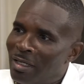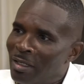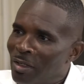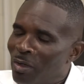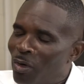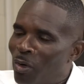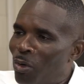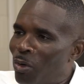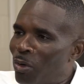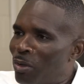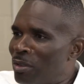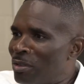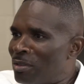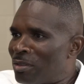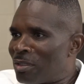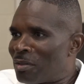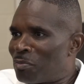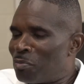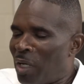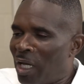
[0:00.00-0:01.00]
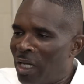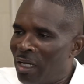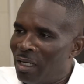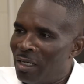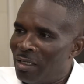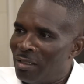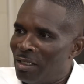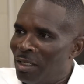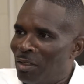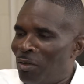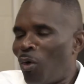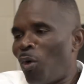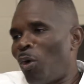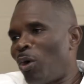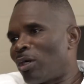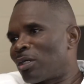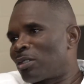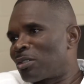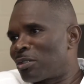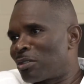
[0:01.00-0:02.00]
chorus, band, and
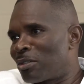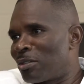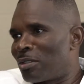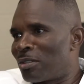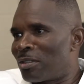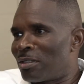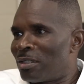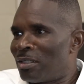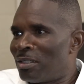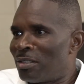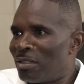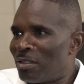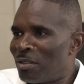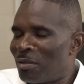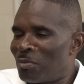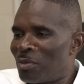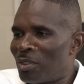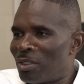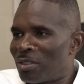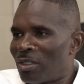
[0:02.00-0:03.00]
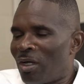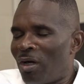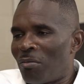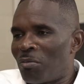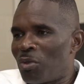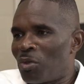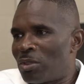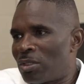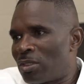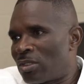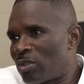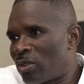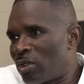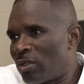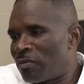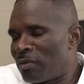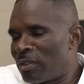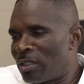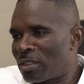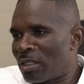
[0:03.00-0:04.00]
orchestra, and I'm just humbled to
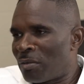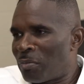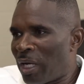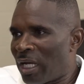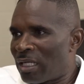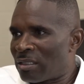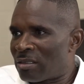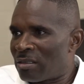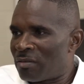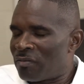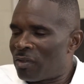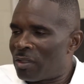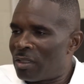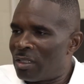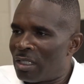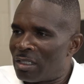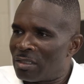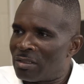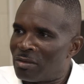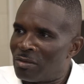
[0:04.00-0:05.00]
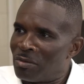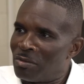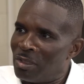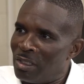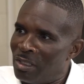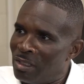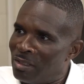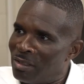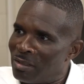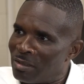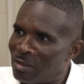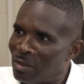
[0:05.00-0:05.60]
serve in this capacity for the next 2 years.